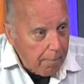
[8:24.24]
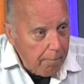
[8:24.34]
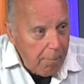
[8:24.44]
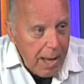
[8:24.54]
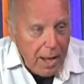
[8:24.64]

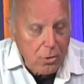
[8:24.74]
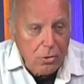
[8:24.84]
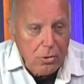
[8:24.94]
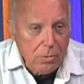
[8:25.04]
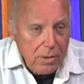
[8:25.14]

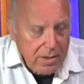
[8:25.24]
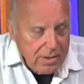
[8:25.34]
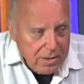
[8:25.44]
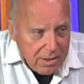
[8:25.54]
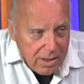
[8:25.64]
Matter
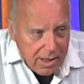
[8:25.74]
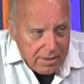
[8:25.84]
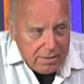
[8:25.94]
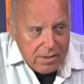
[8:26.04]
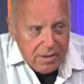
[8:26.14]
is
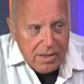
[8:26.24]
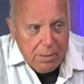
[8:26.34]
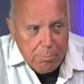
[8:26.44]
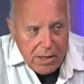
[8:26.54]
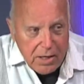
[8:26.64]
constantly
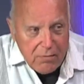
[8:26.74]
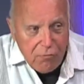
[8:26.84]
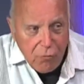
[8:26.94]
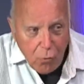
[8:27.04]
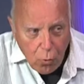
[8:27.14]
being
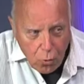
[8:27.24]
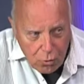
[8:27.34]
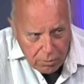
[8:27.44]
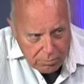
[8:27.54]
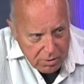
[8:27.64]

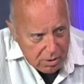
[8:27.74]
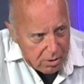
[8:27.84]
formed